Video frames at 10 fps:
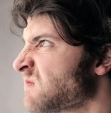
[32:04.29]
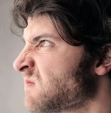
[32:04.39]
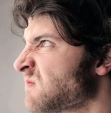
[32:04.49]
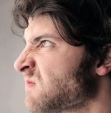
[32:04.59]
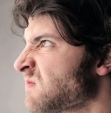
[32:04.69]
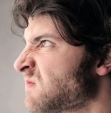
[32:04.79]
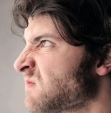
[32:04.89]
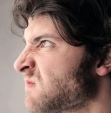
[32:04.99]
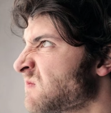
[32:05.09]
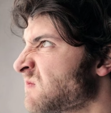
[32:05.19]

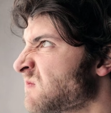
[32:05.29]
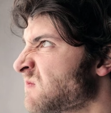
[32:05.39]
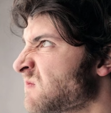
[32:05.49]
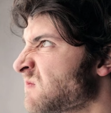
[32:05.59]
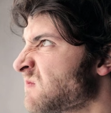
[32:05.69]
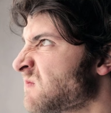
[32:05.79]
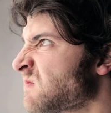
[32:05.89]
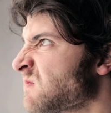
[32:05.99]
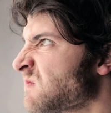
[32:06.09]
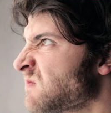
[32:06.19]

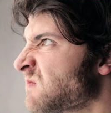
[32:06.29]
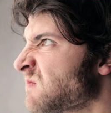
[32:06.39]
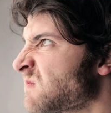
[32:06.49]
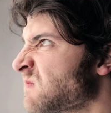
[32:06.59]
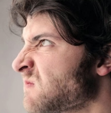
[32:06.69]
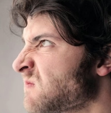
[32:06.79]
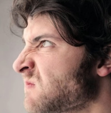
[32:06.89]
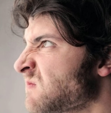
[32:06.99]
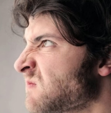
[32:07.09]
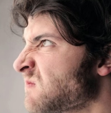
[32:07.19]

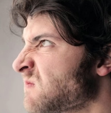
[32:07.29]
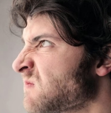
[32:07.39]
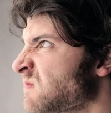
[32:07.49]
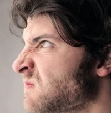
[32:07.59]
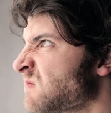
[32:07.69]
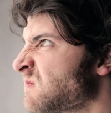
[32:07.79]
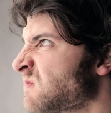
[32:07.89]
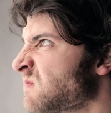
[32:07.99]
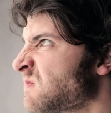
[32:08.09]
[no speech]